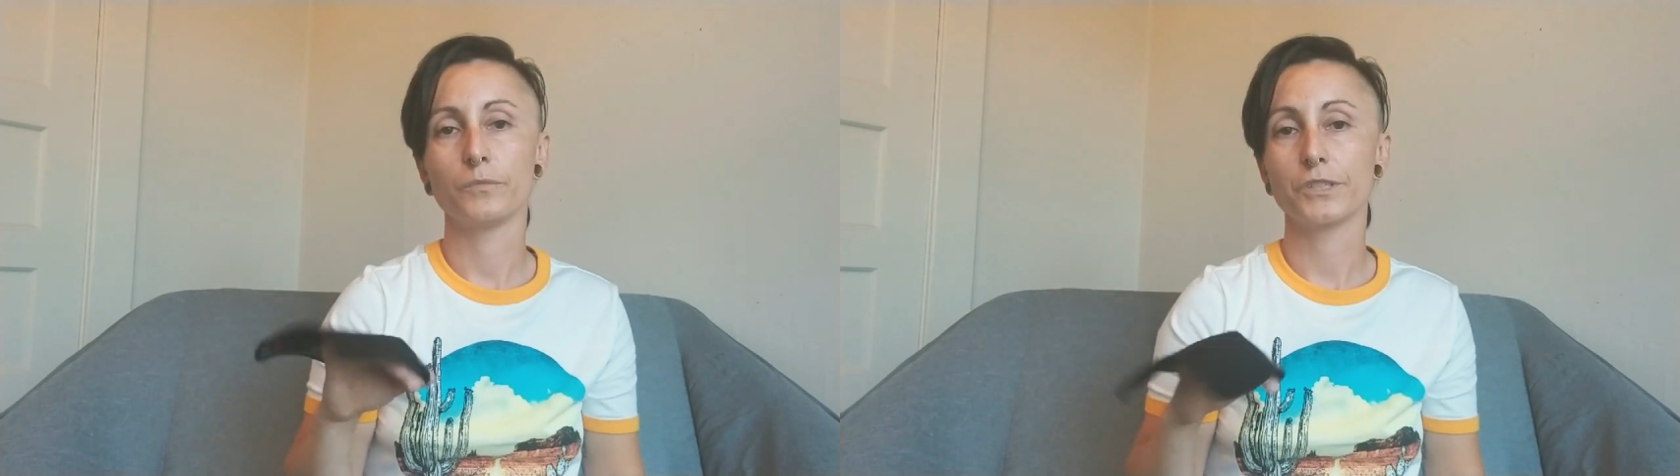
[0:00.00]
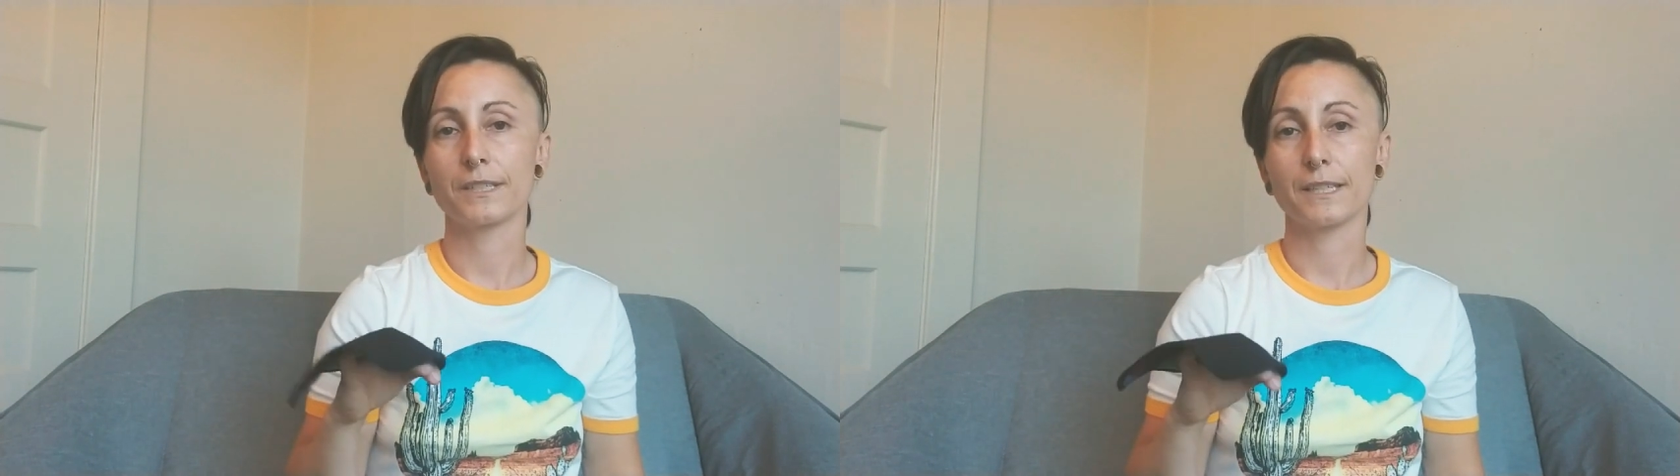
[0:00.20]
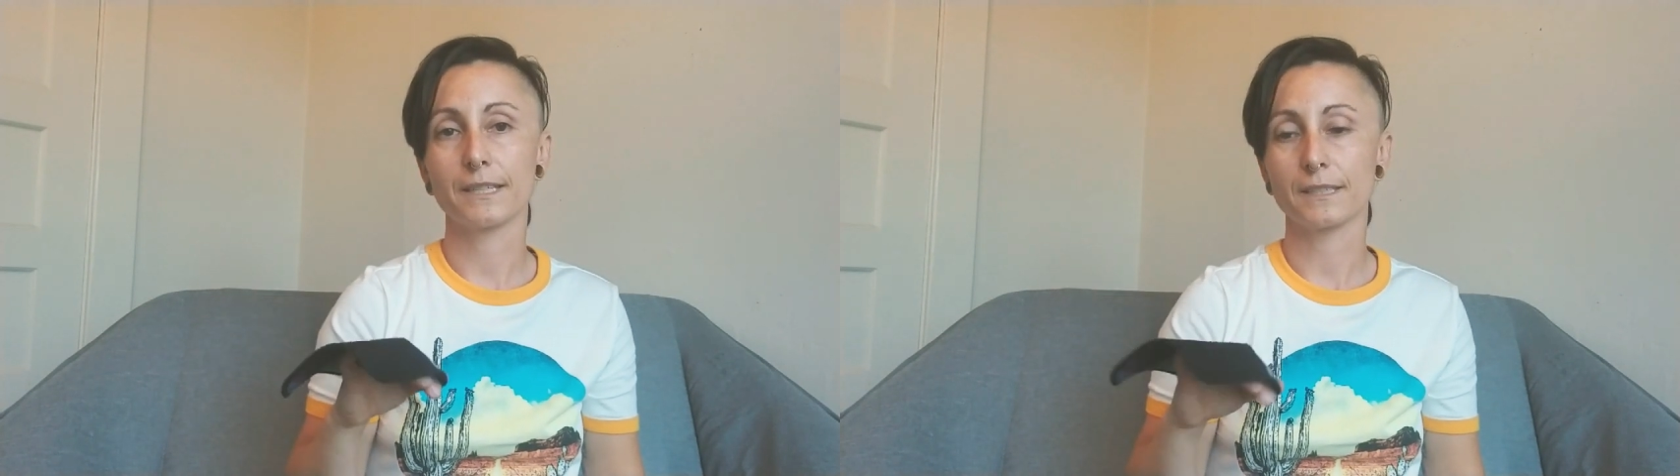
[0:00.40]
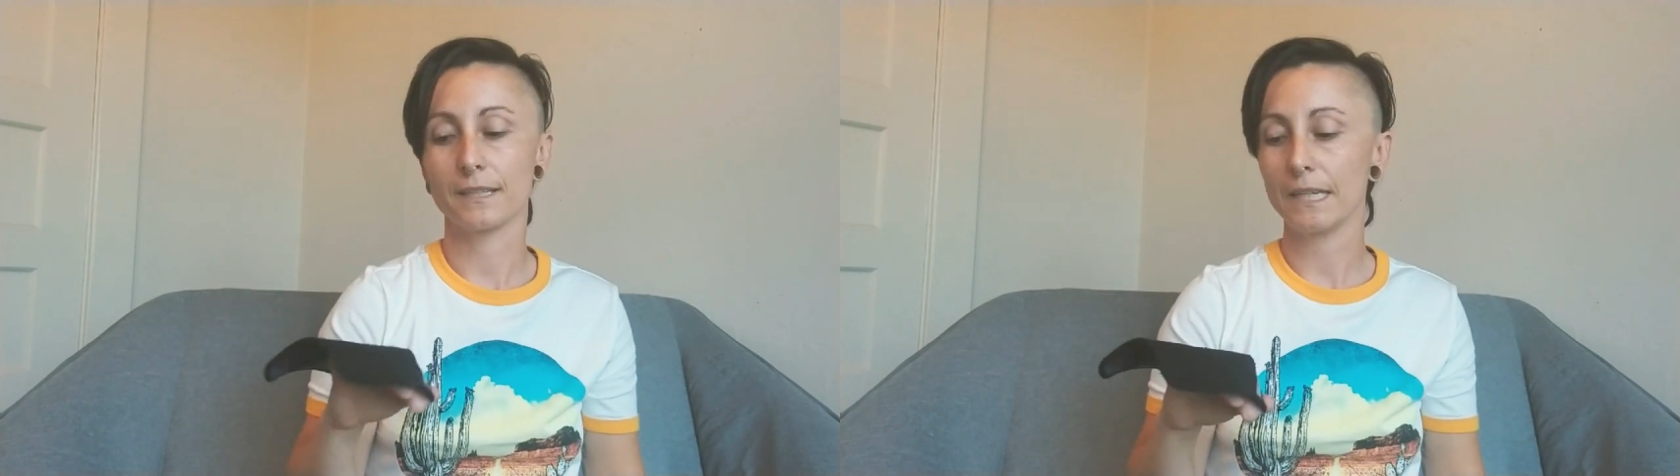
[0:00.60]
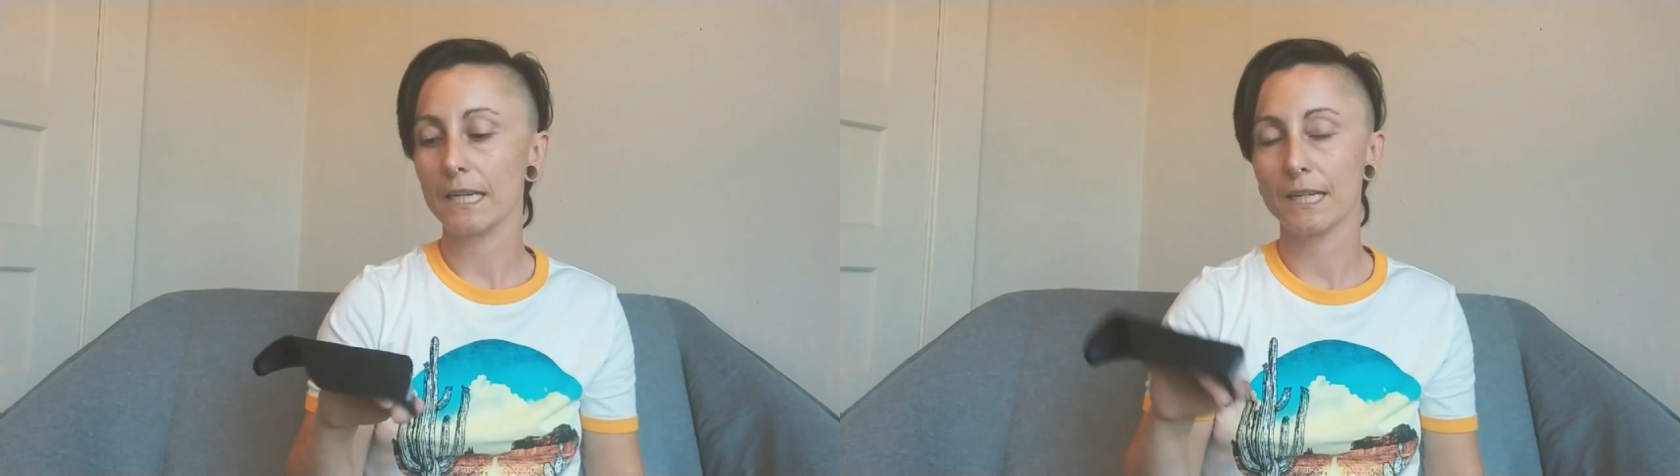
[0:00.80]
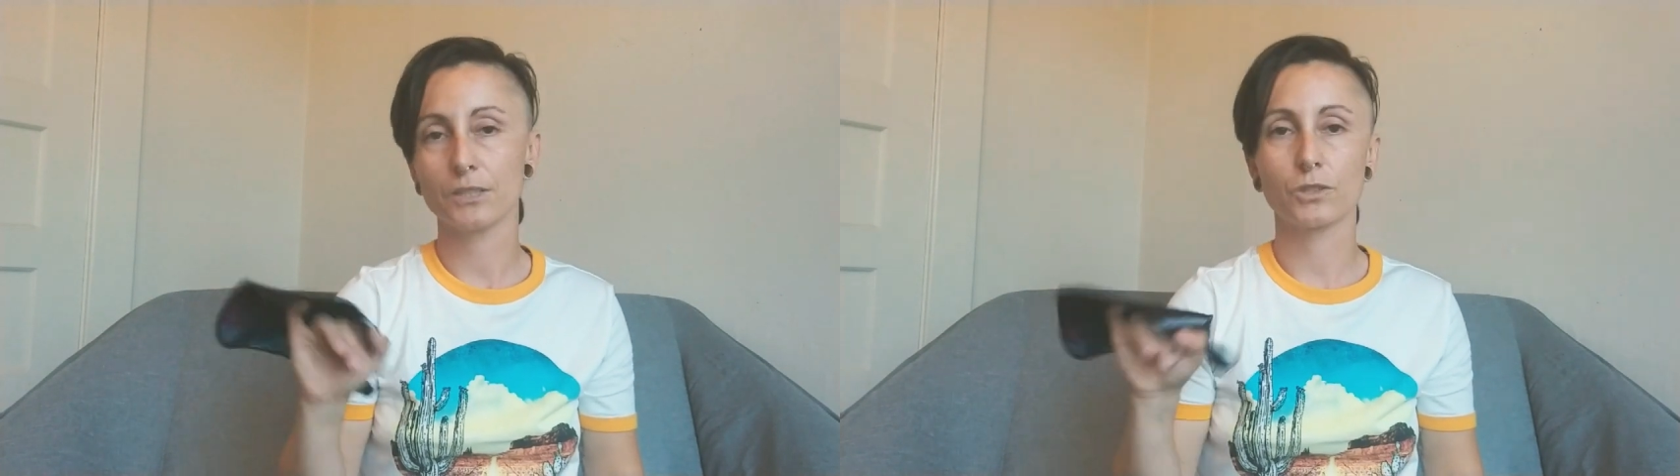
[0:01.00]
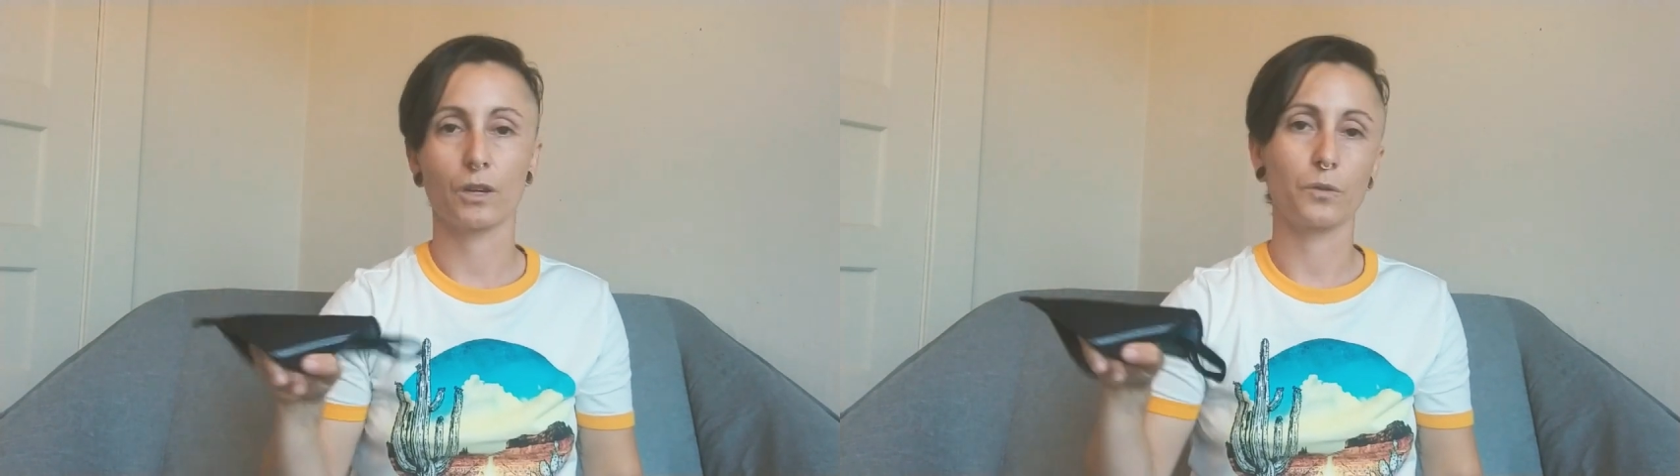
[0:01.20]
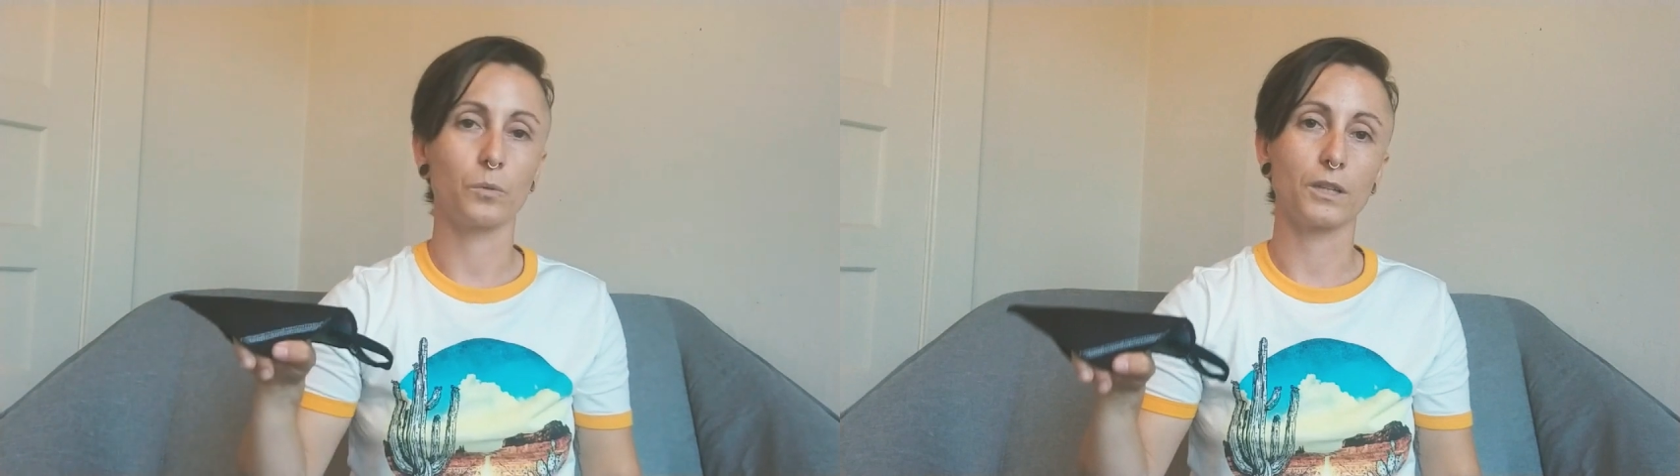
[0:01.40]
just in case I needed it,
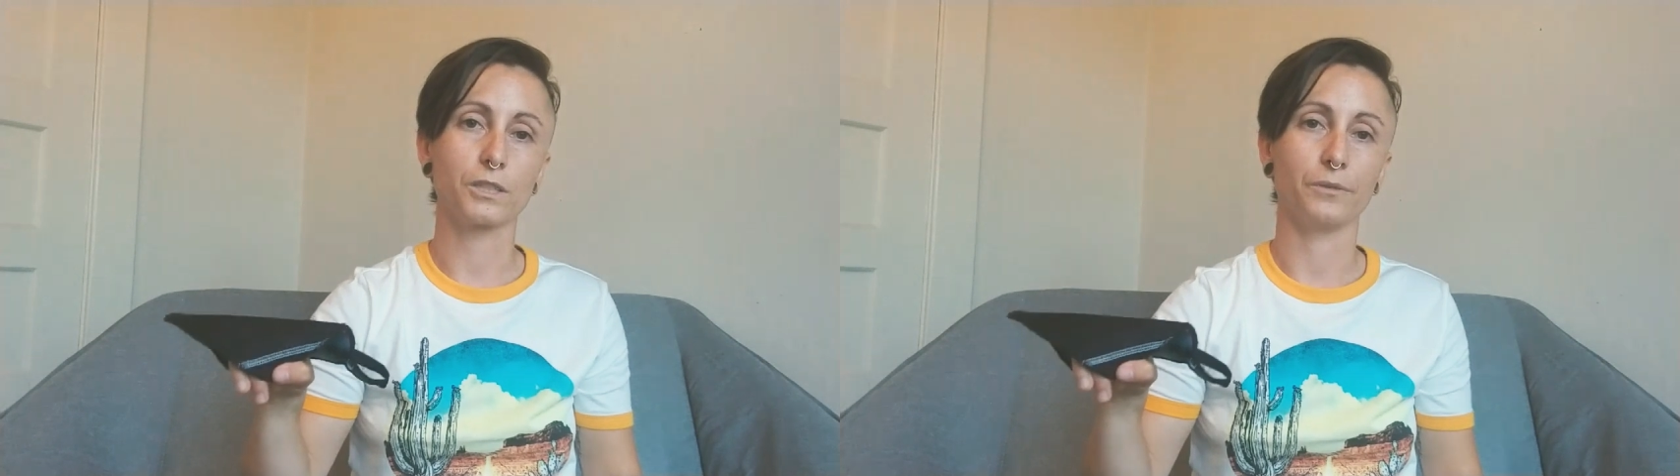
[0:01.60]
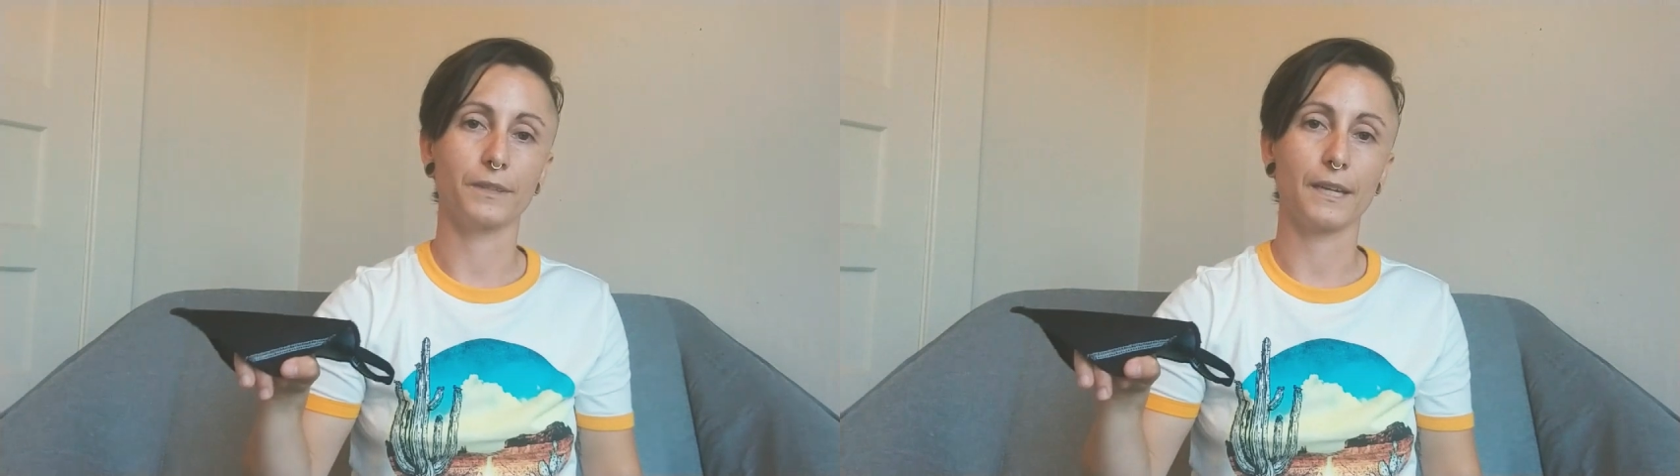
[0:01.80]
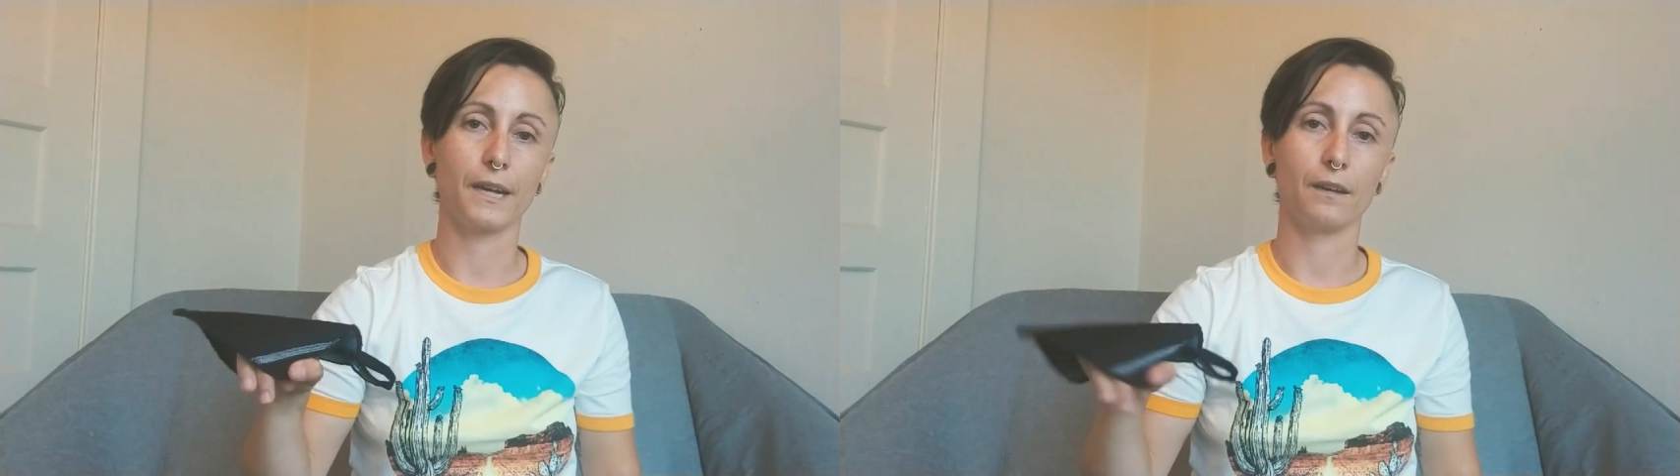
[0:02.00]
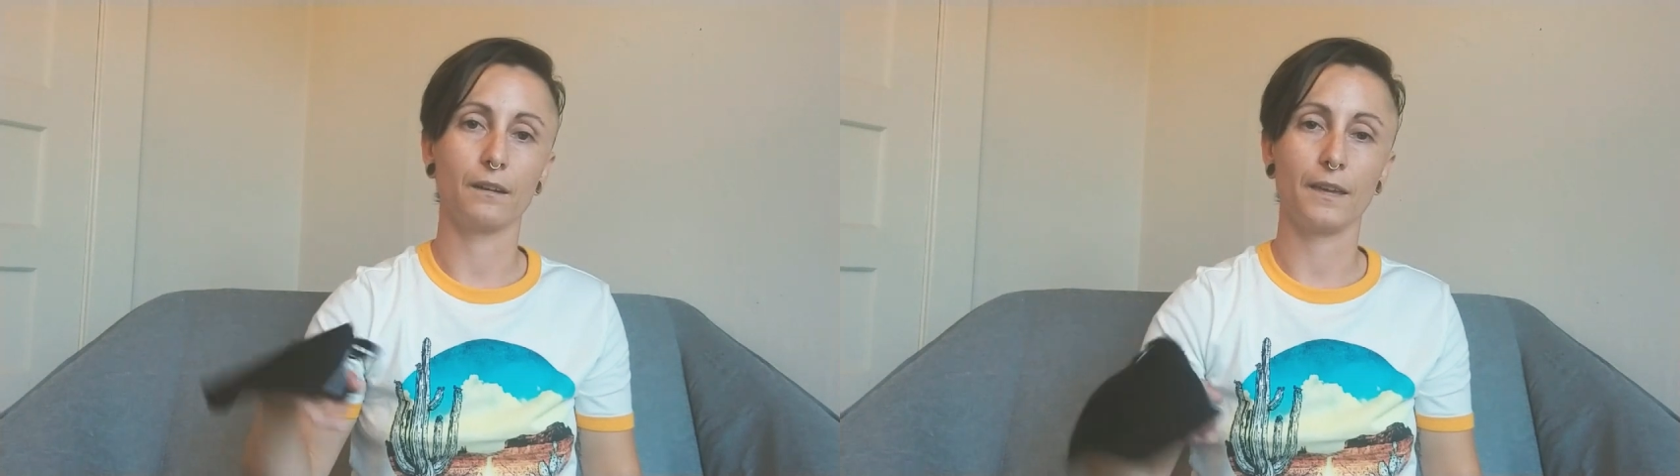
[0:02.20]
so I would wash it with that.